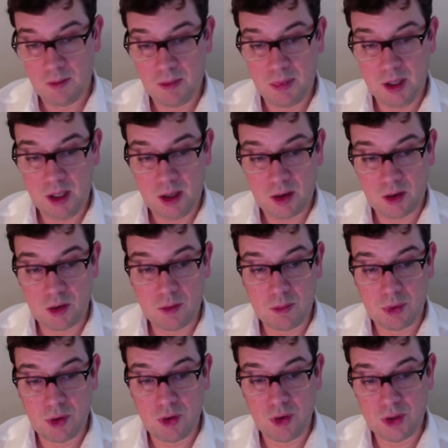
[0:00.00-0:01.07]
be a good
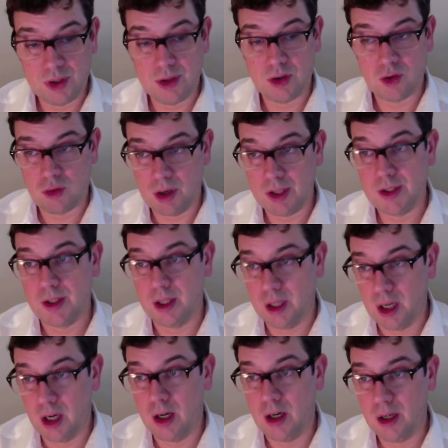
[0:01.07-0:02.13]
person, trust in
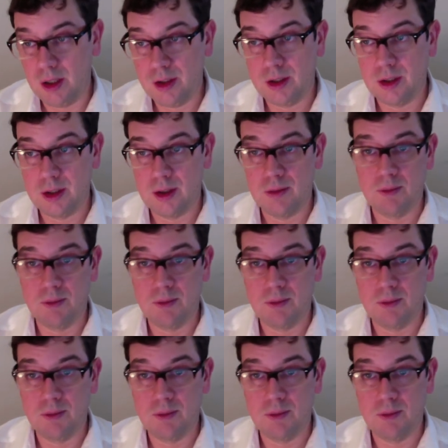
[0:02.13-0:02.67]
others.